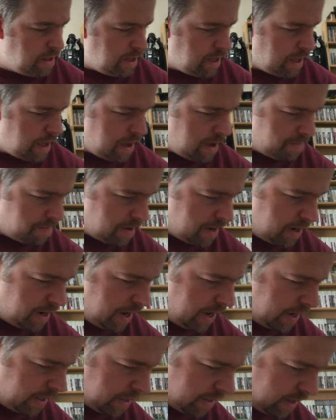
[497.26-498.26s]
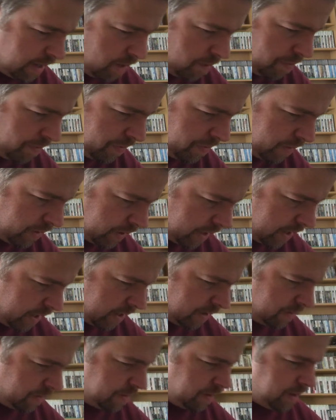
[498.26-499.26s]
Next up,
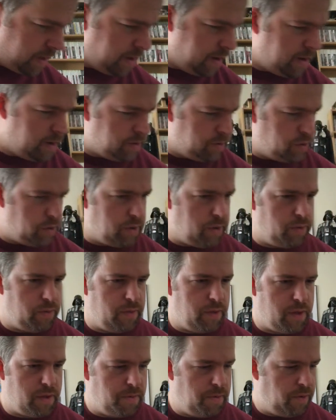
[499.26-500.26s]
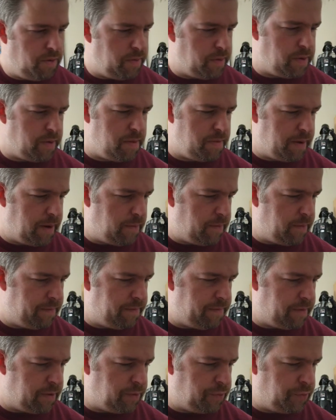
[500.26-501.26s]
let's see. Should I do the small one or the big one
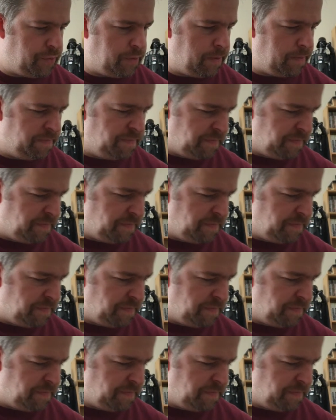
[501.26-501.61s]
first?